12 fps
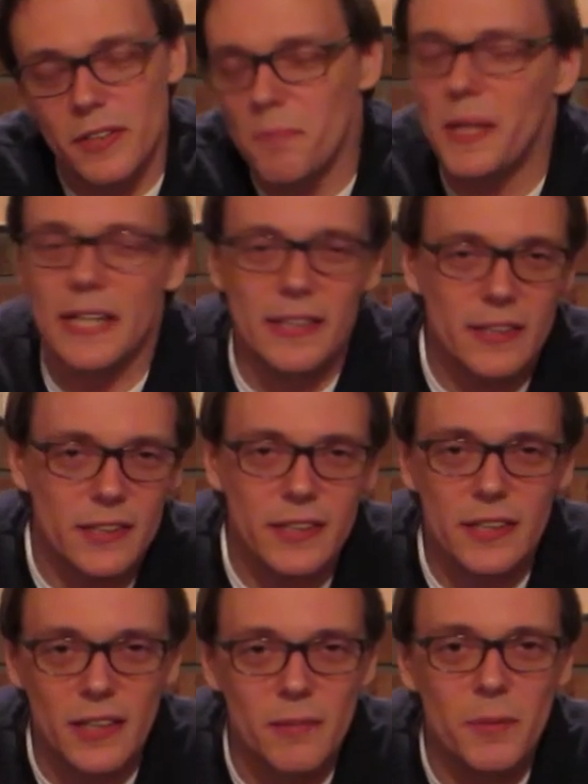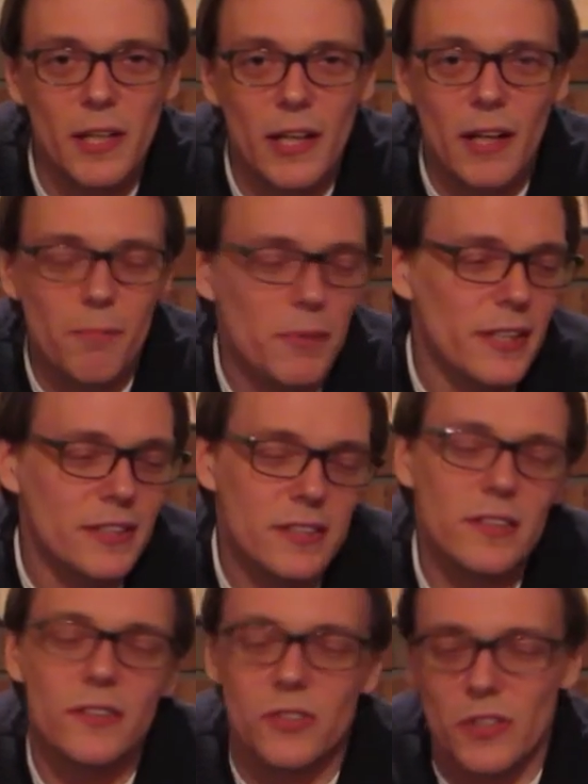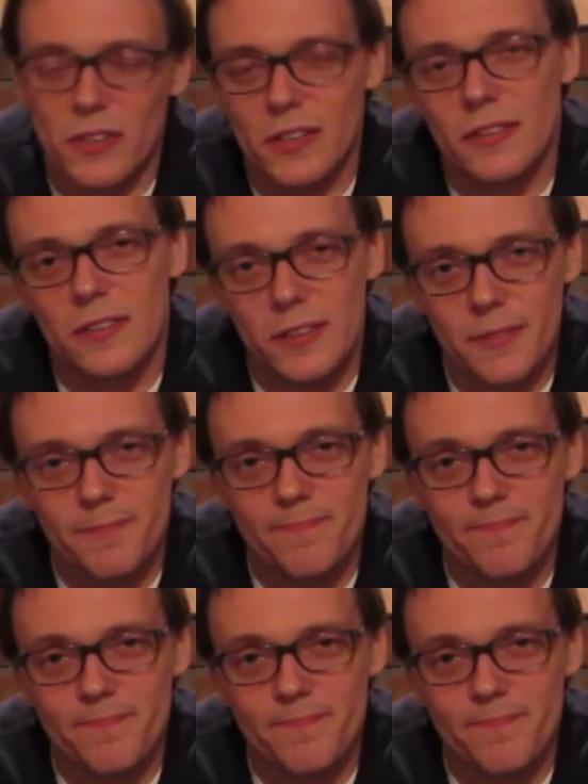that are paid to clean it up, but it's still a jerk thing to do.